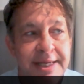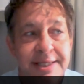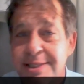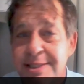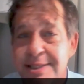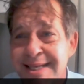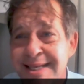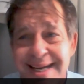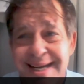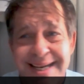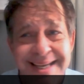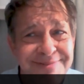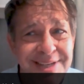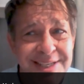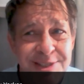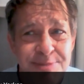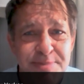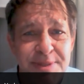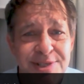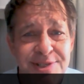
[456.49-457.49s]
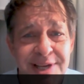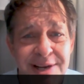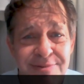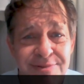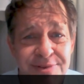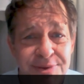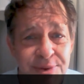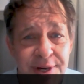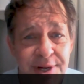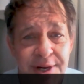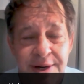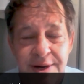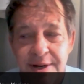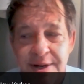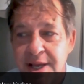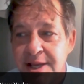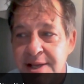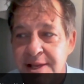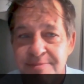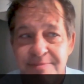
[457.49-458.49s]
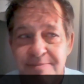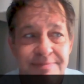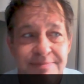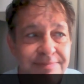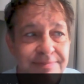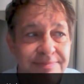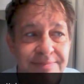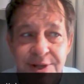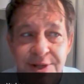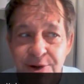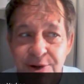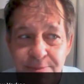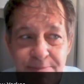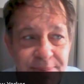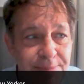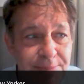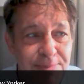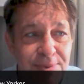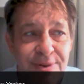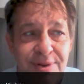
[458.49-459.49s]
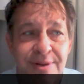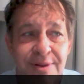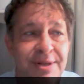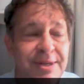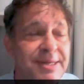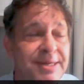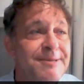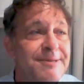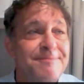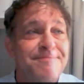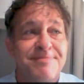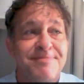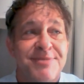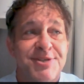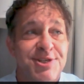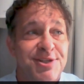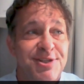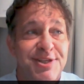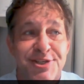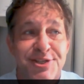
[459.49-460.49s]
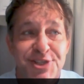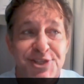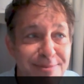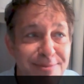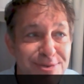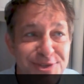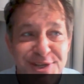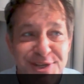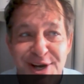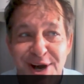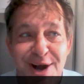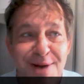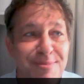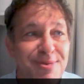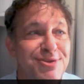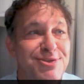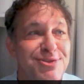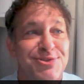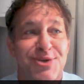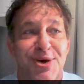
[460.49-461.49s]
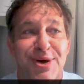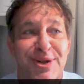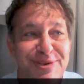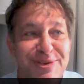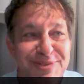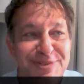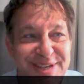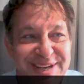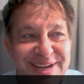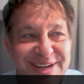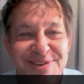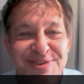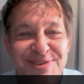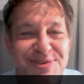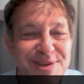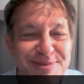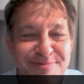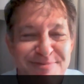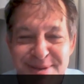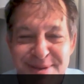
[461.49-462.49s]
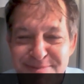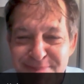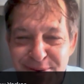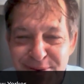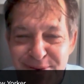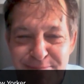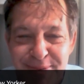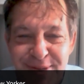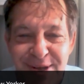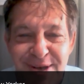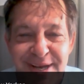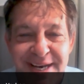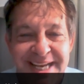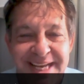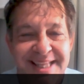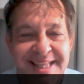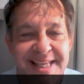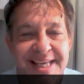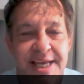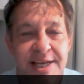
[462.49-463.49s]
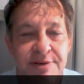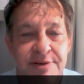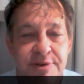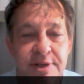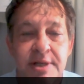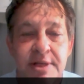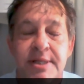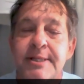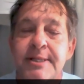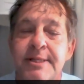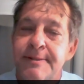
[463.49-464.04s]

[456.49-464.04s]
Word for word: And she said, "I give that speech everywhere, and you know, people to the chambers of commerce all over the country, people are applauding at the end of it."